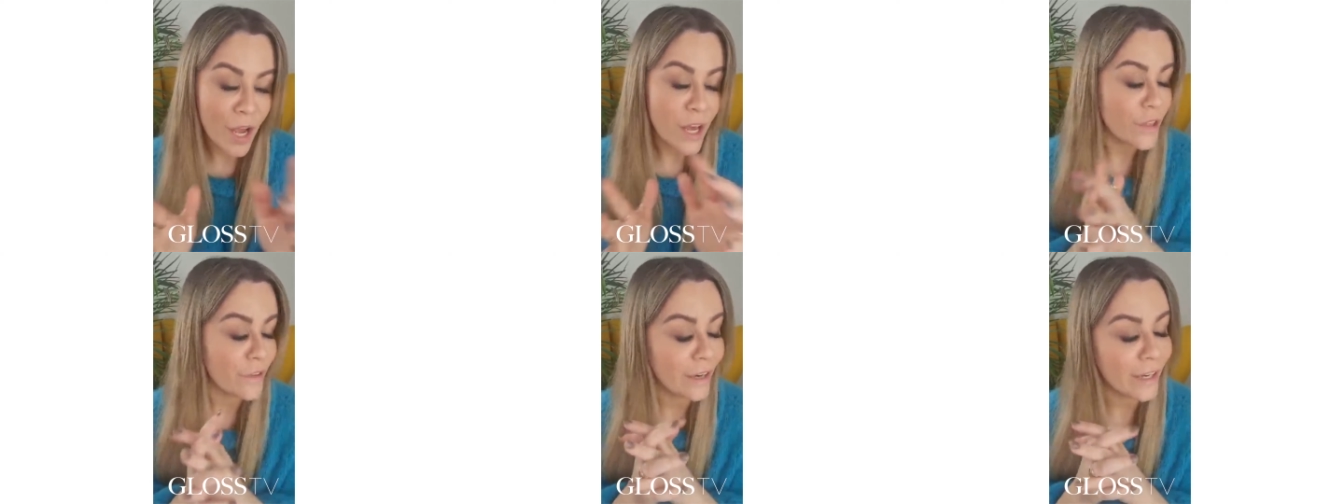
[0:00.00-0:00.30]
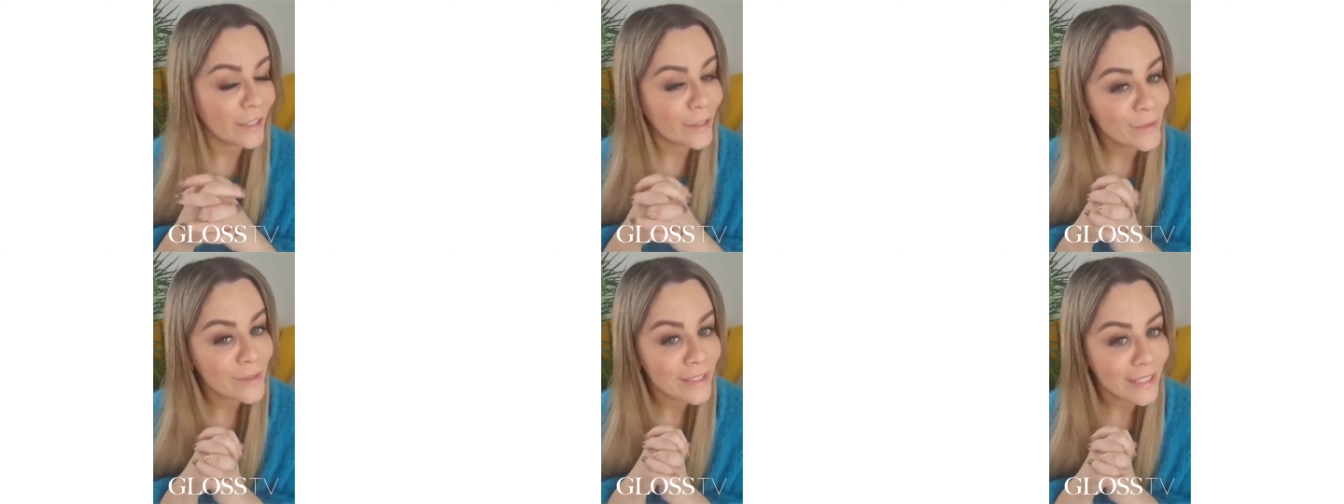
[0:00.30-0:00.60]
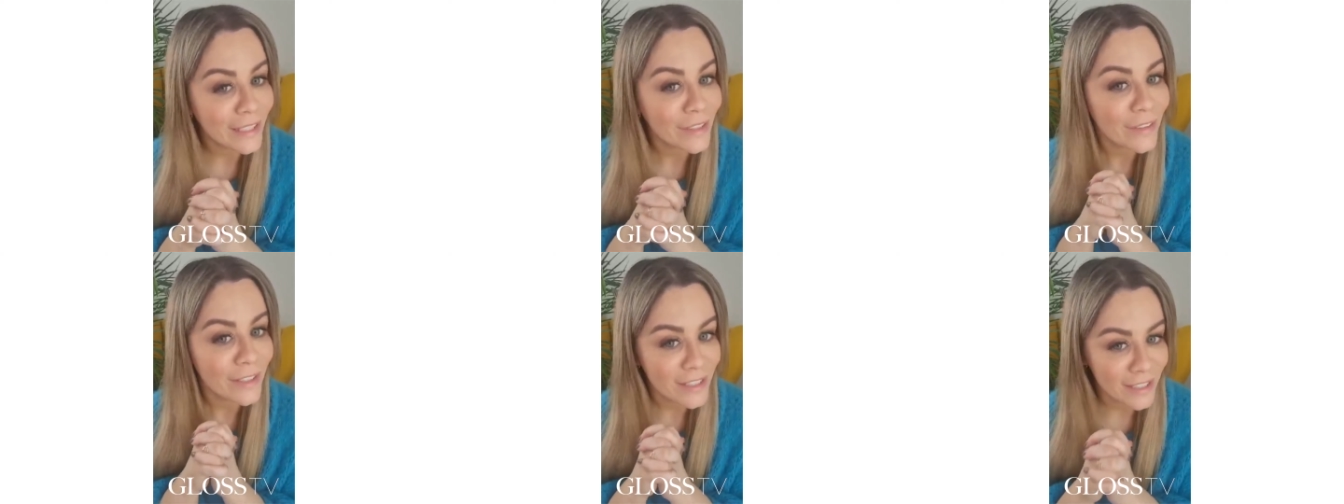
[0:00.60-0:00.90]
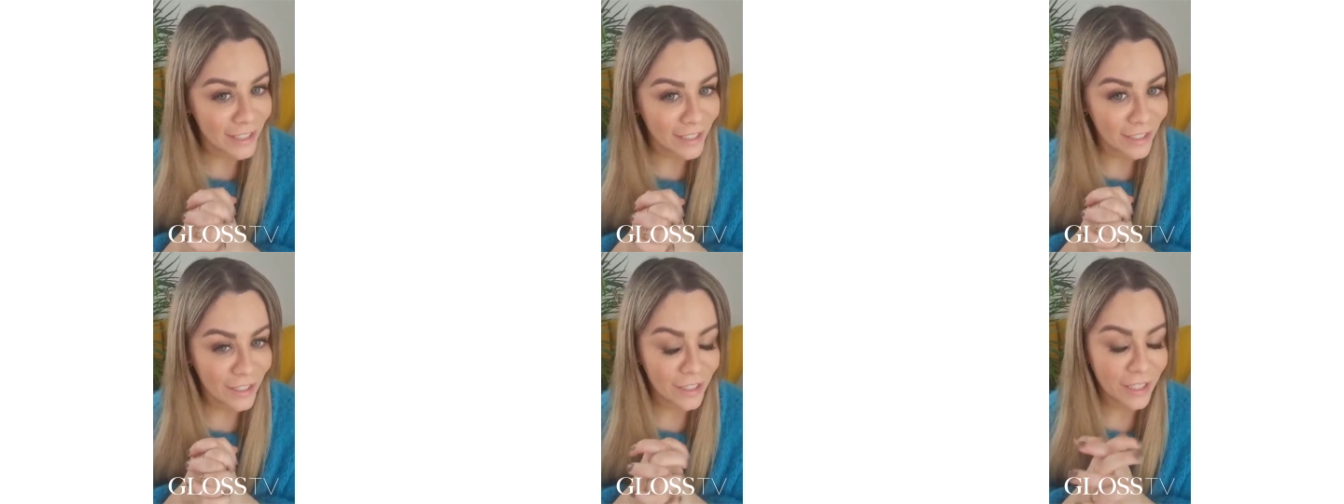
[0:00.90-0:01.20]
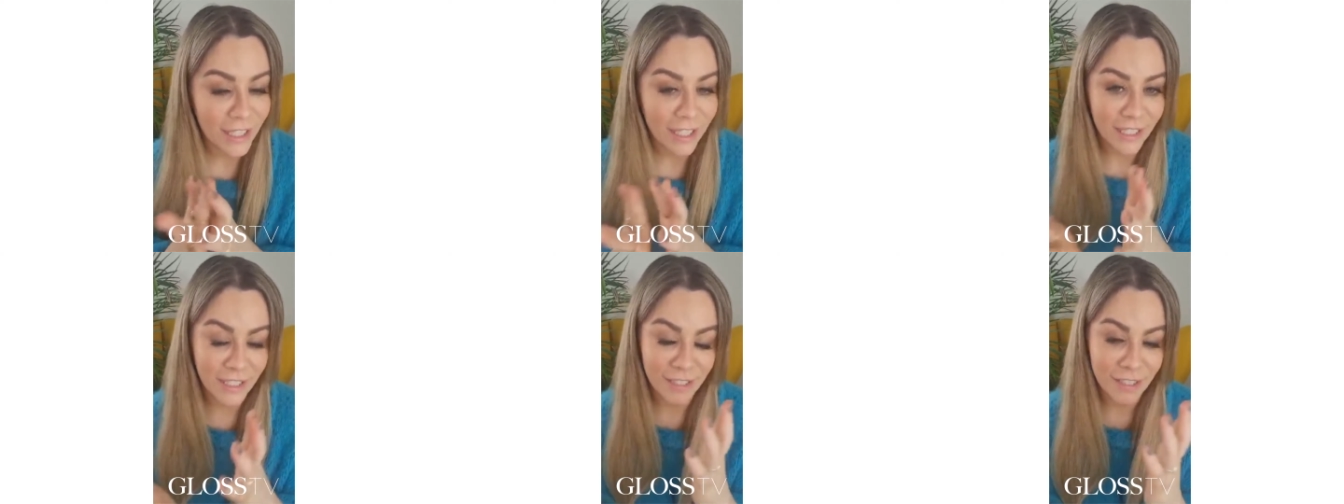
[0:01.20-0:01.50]
There ain't no secrets here.
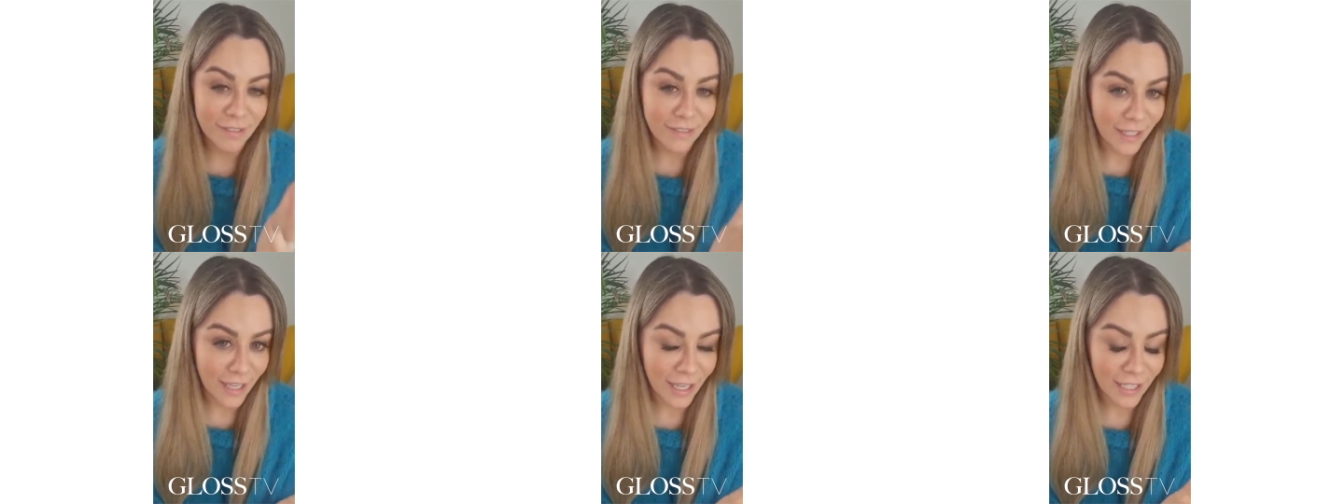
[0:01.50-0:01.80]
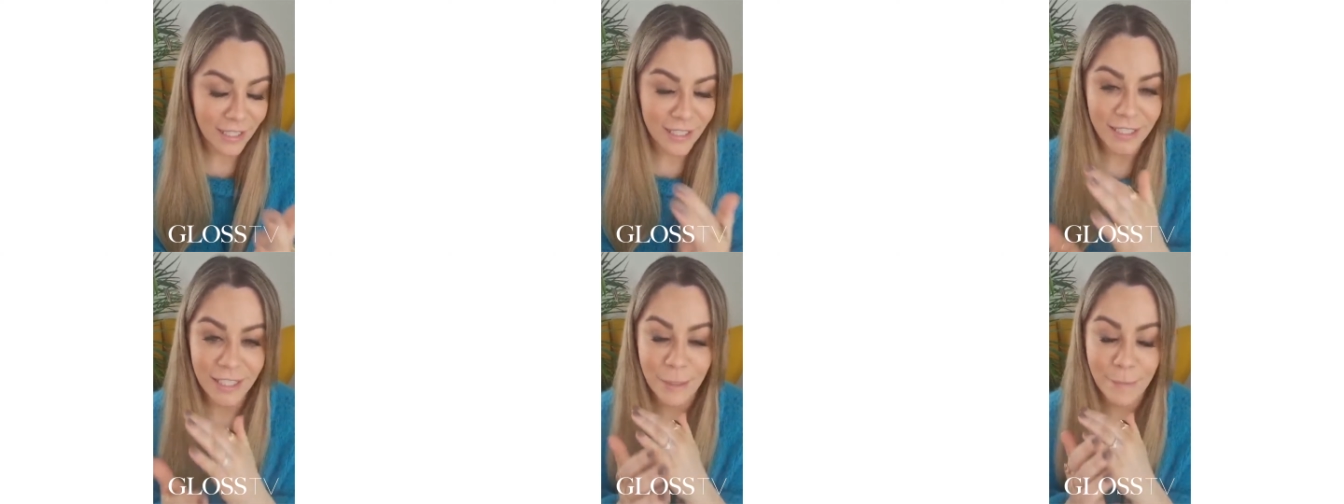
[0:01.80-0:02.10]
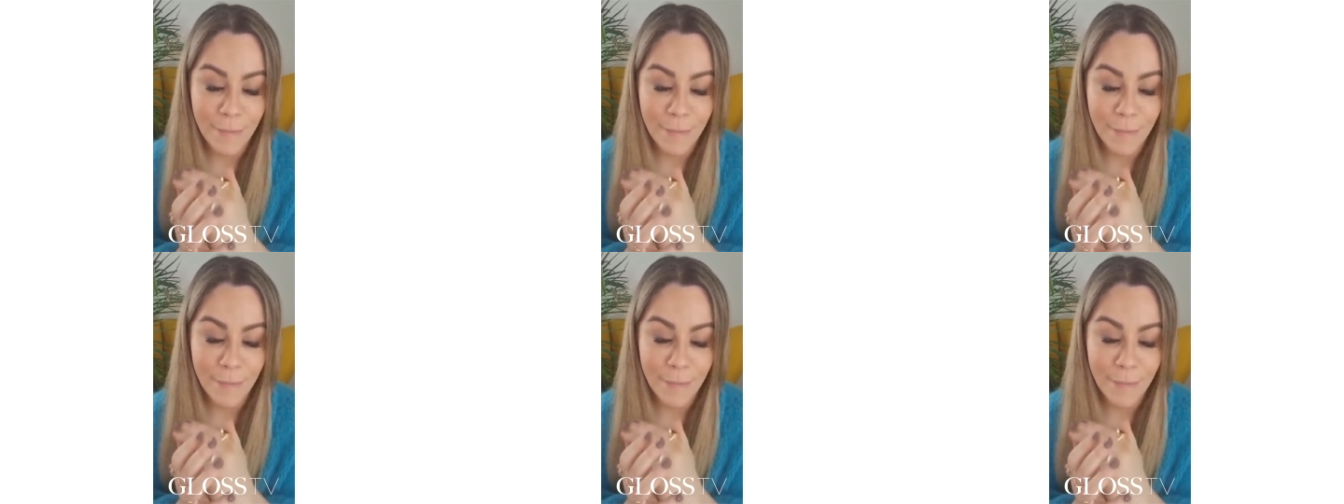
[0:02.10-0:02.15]
It is a reality.